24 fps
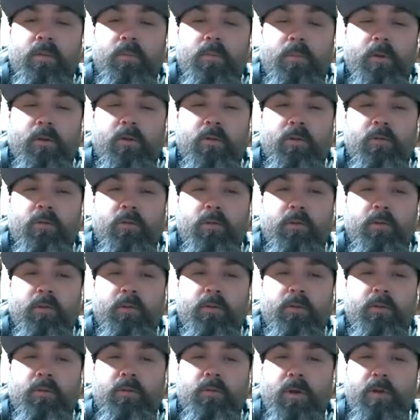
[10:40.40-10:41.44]
my
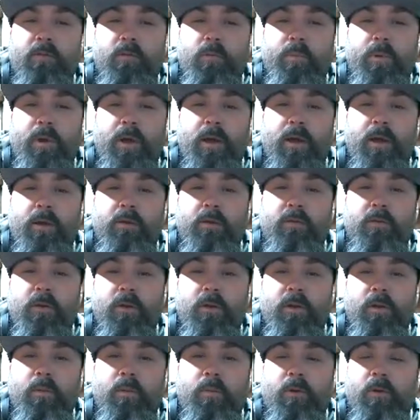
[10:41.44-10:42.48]
survival pack. It's got
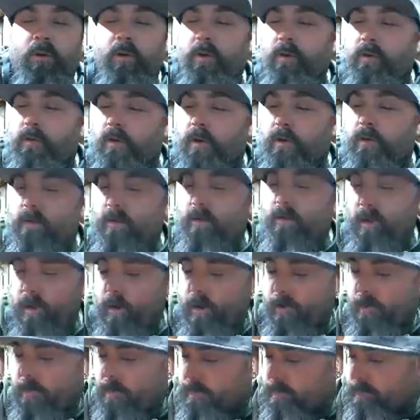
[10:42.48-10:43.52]
MREs and everything in
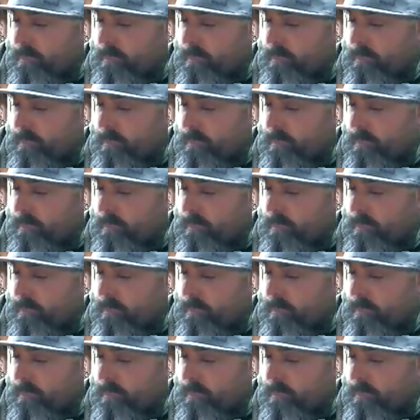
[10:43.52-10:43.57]
it.